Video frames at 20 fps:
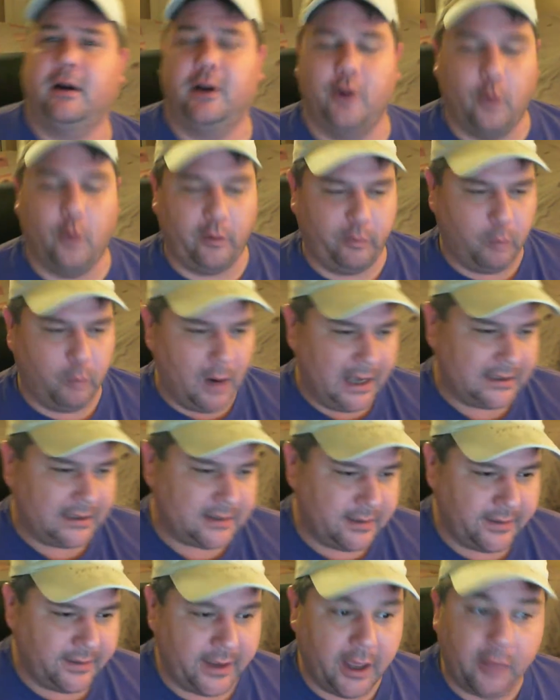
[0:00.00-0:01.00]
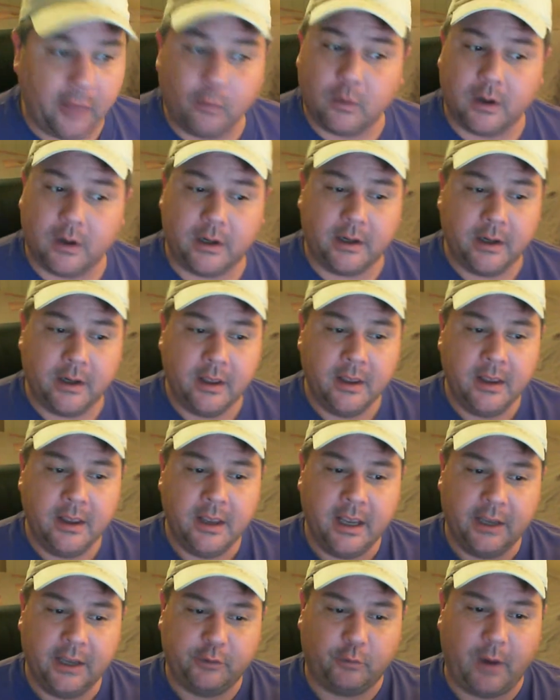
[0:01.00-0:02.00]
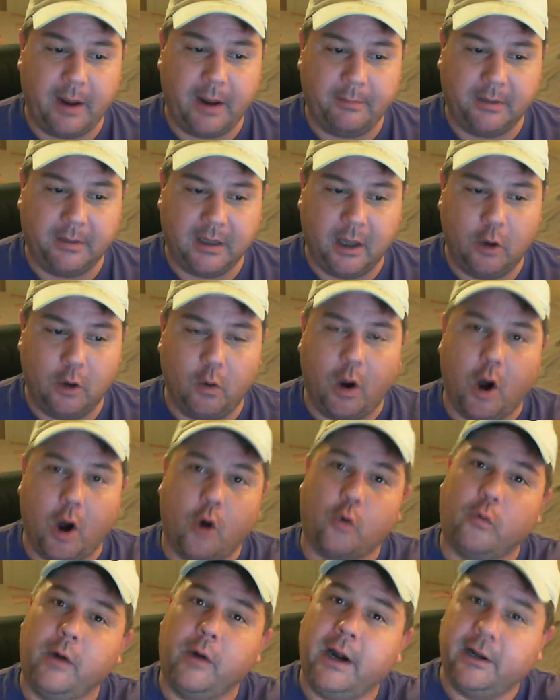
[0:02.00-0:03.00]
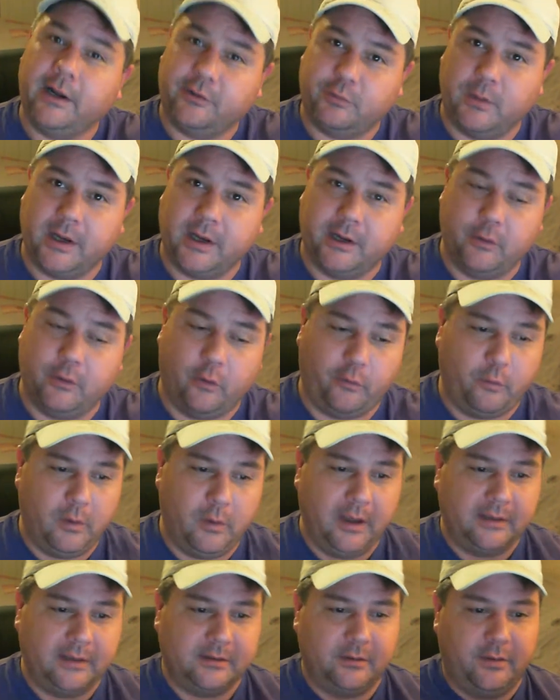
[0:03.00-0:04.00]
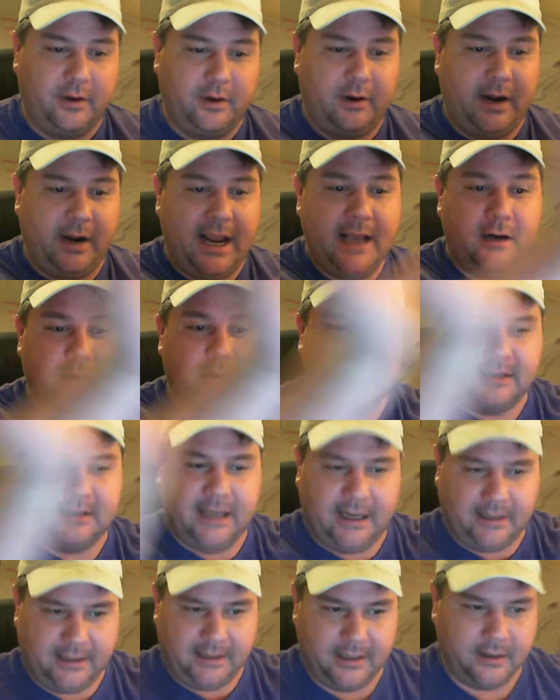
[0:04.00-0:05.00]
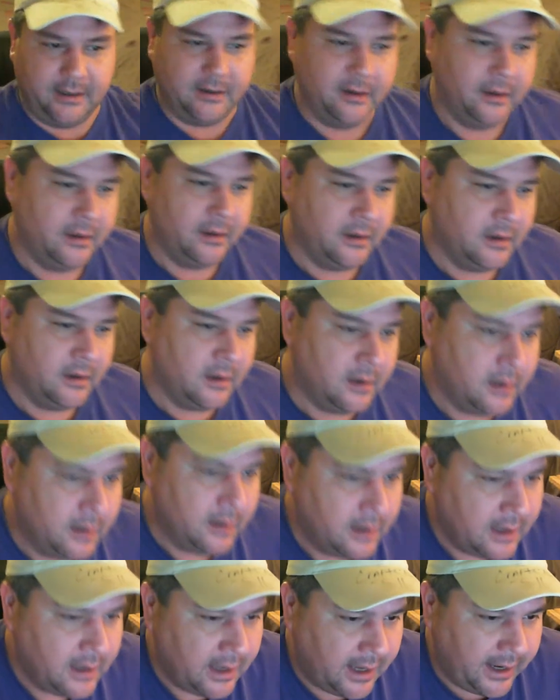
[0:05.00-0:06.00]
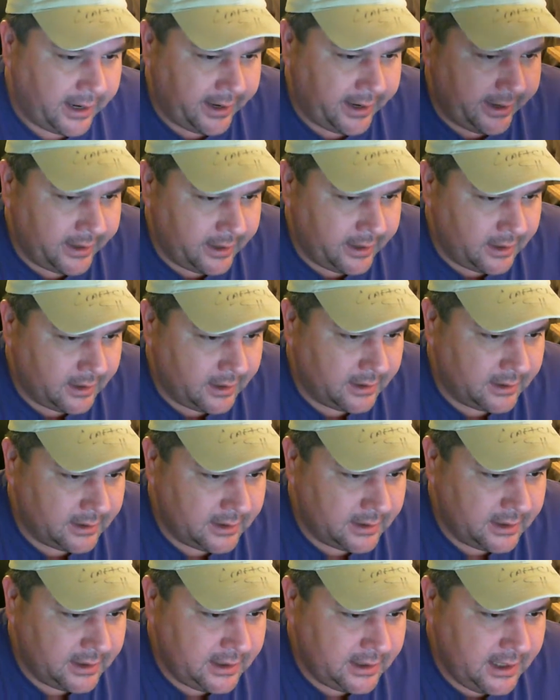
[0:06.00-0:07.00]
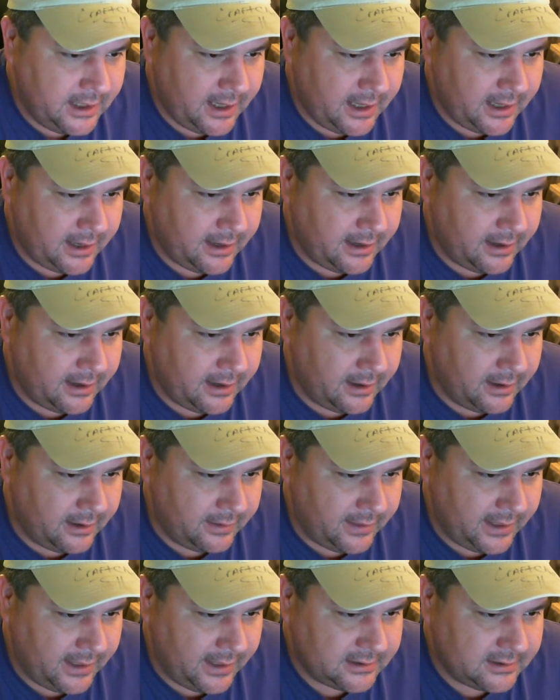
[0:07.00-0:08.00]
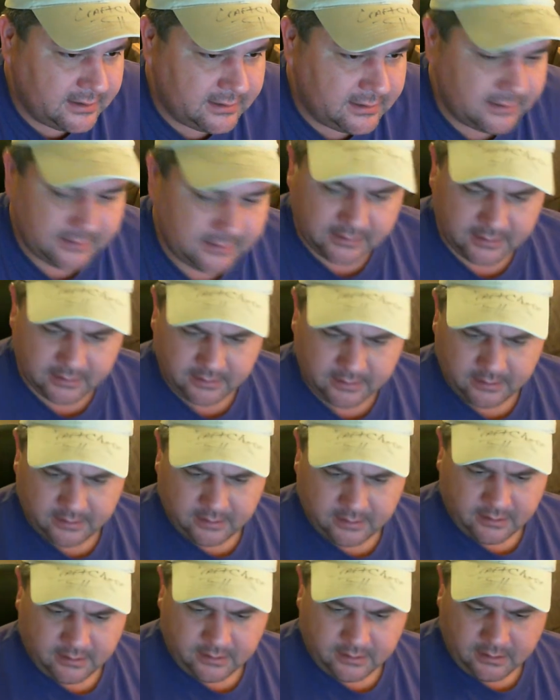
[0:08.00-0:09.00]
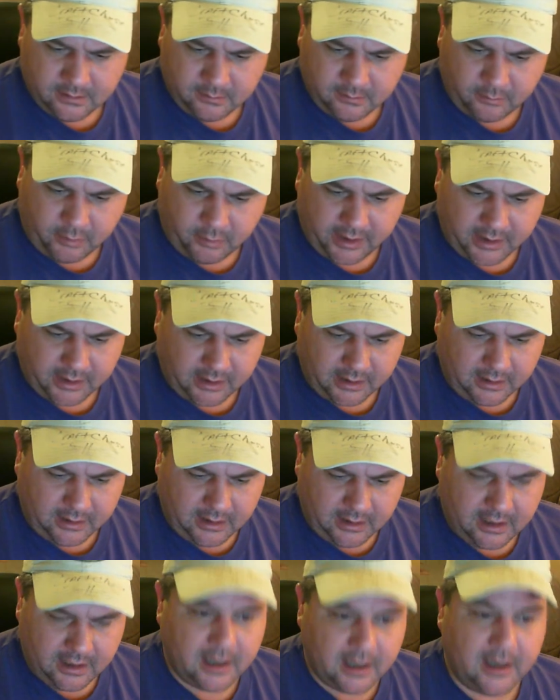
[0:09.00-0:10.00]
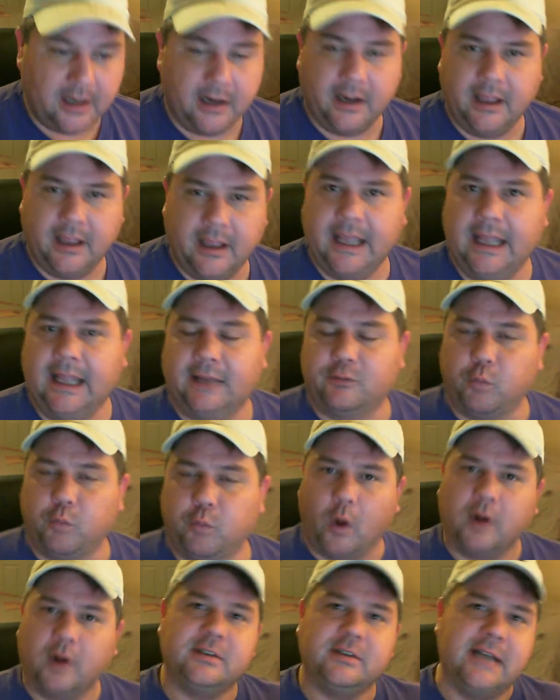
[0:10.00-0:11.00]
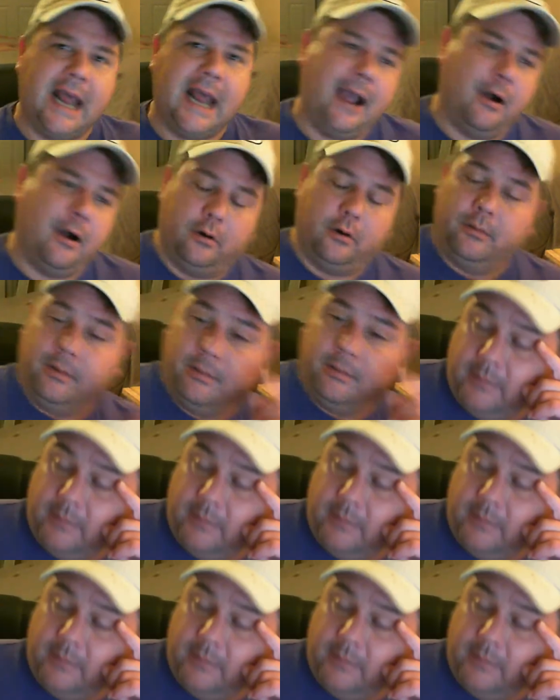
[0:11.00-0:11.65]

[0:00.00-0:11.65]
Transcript: to northwest, and the other one is right below, already swinging northwest, so they're intersecting. And yeah, that's bringing a lot. It's worse now.